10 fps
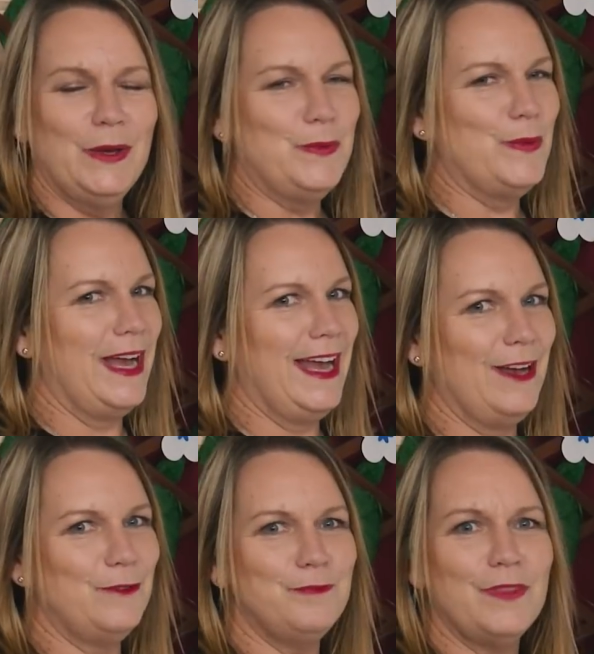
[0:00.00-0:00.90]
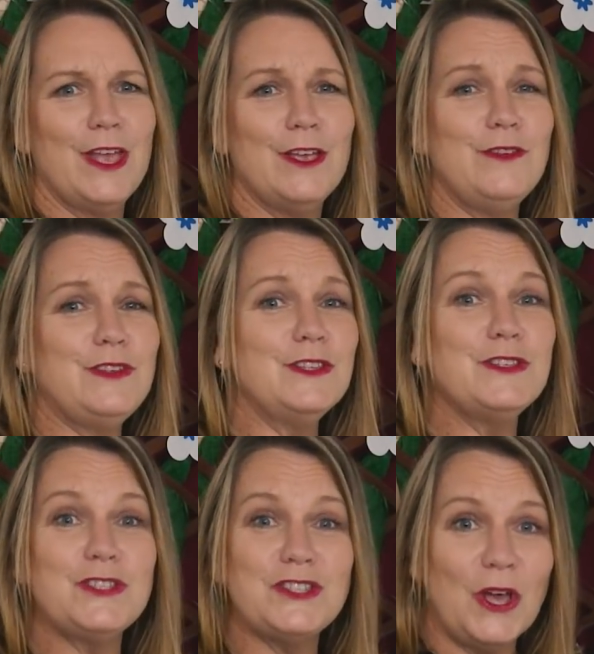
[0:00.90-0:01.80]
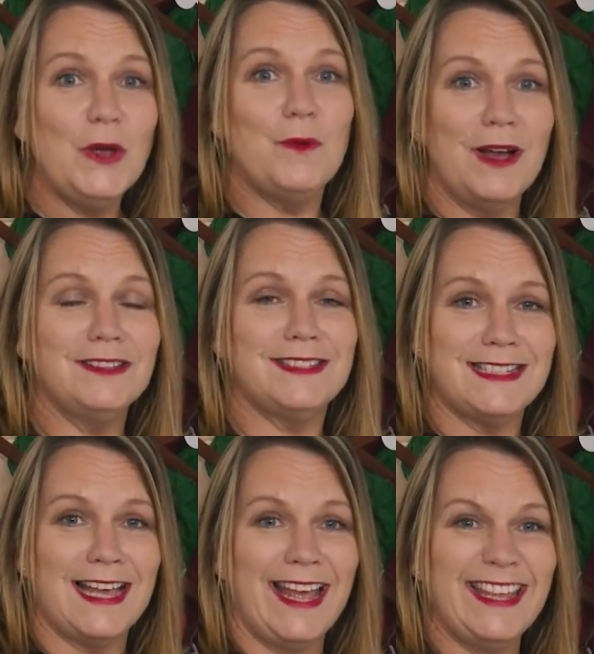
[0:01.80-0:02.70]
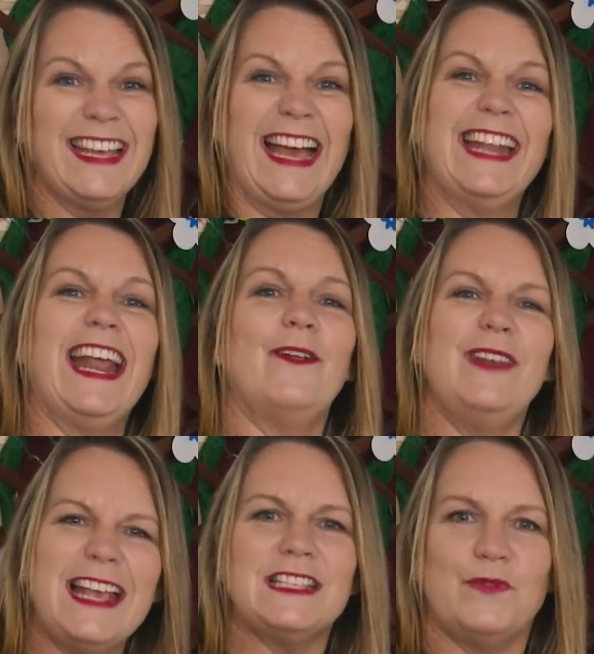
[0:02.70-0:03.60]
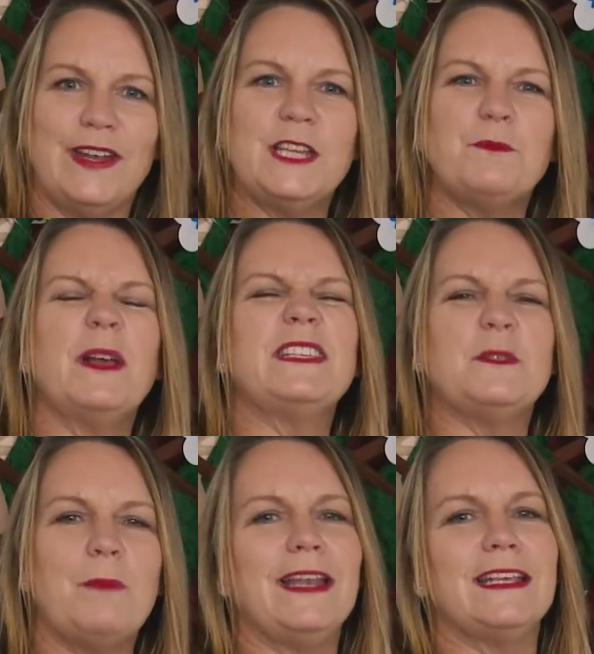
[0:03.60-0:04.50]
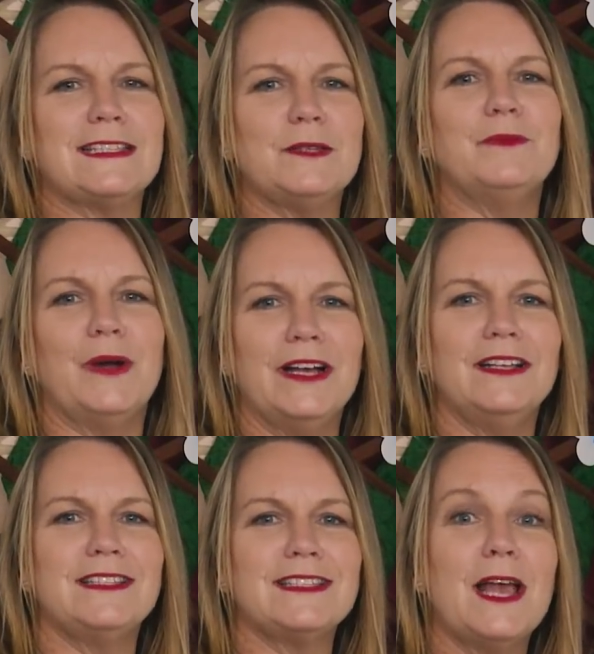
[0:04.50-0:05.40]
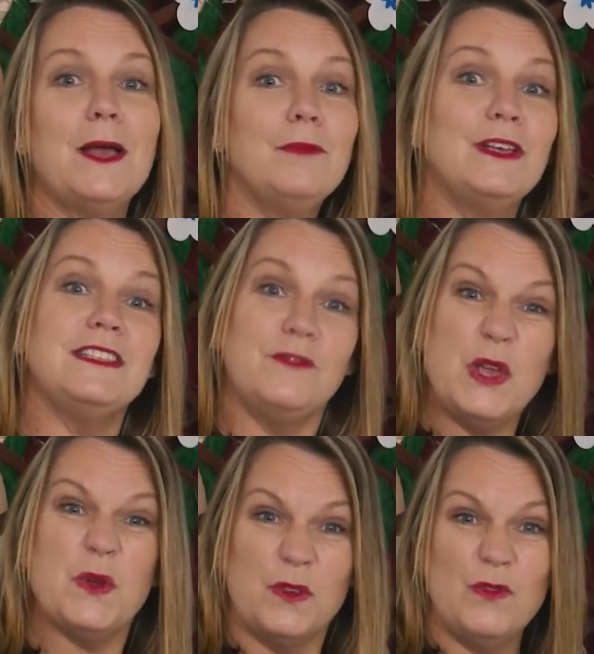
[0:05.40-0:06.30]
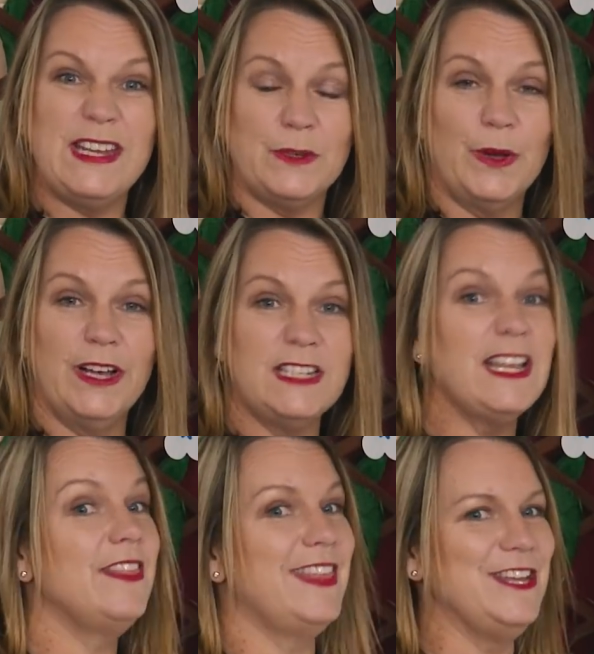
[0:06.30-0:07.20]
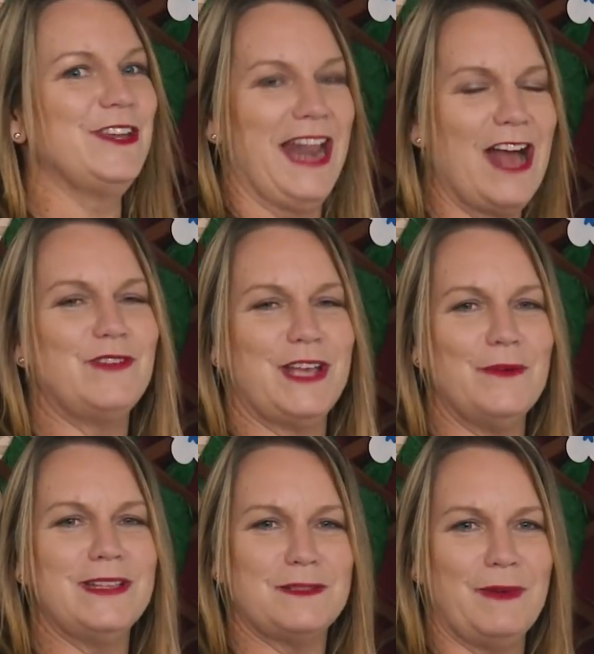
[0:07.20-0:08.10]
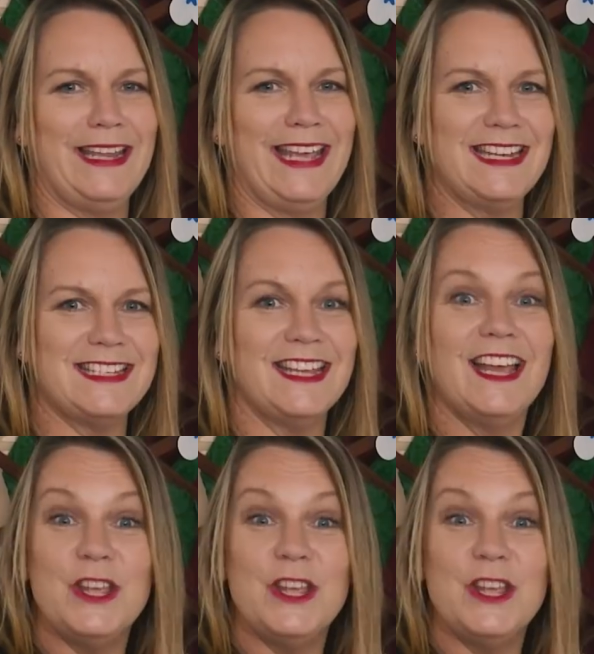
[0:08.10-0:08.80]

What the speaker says: Wow. You've done so well today, and now let's finish by spelling some words. Because if you can read a word, then you can have a go at spelling it.